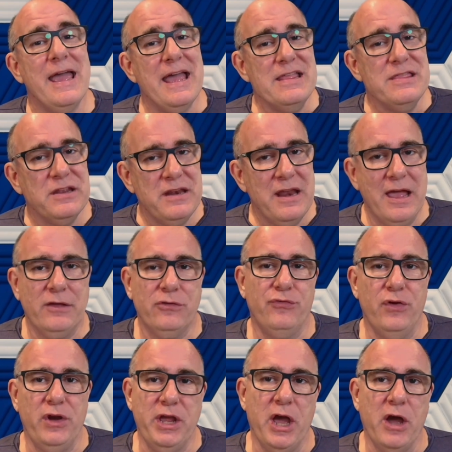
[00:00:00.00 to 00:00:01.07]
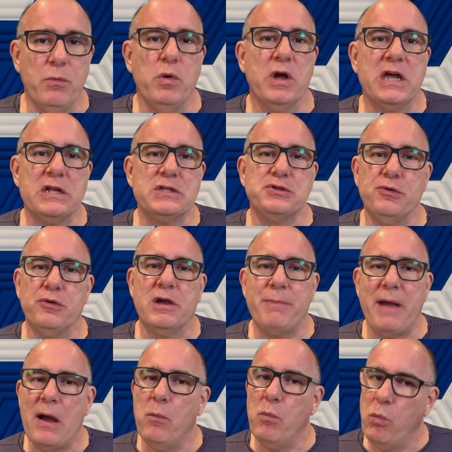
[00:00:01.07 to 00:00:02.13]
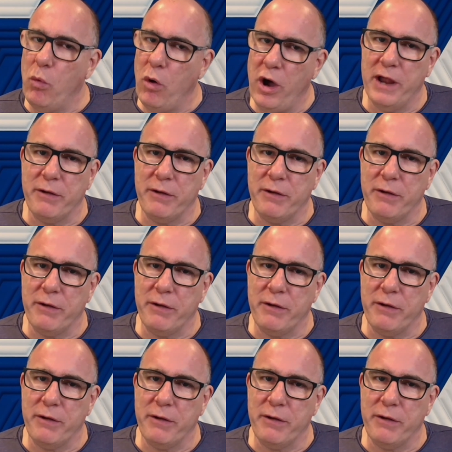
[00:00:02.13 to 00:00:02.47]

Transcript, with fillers: In the next video, we're going to talk about what